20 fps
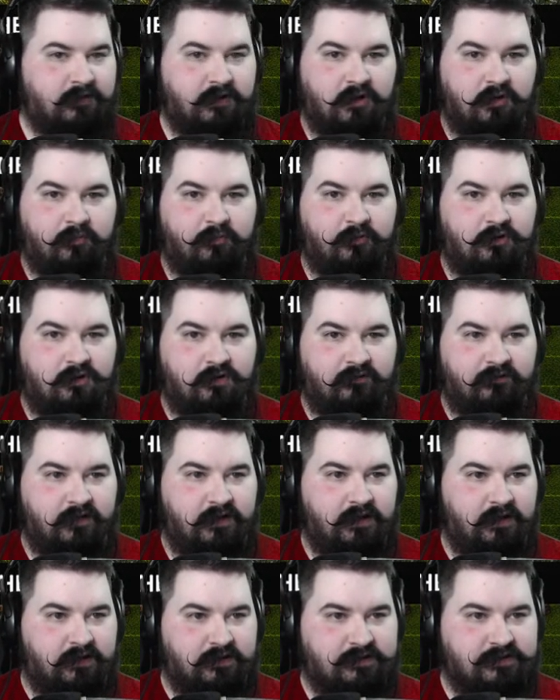I'll put it over
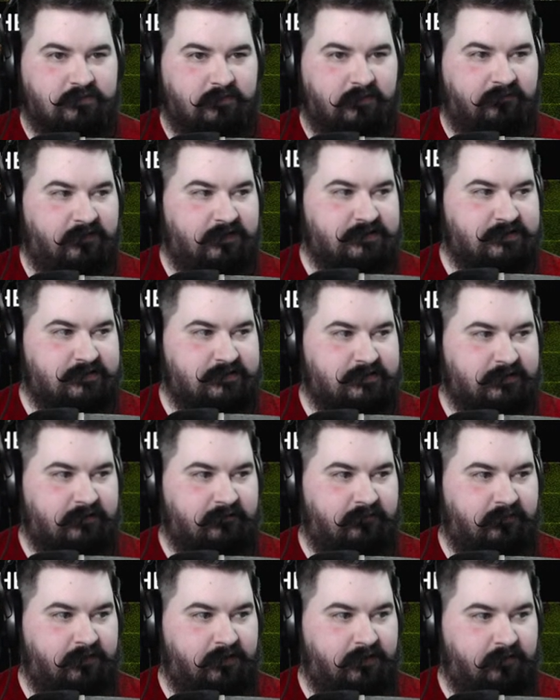here so my face isn't
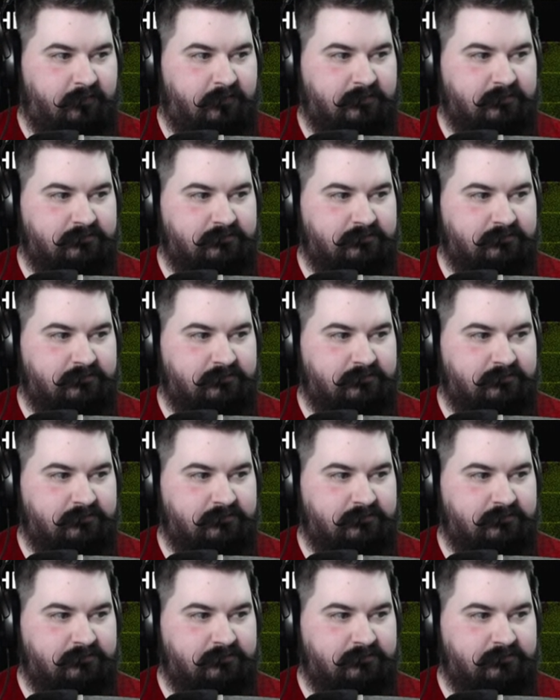covered up.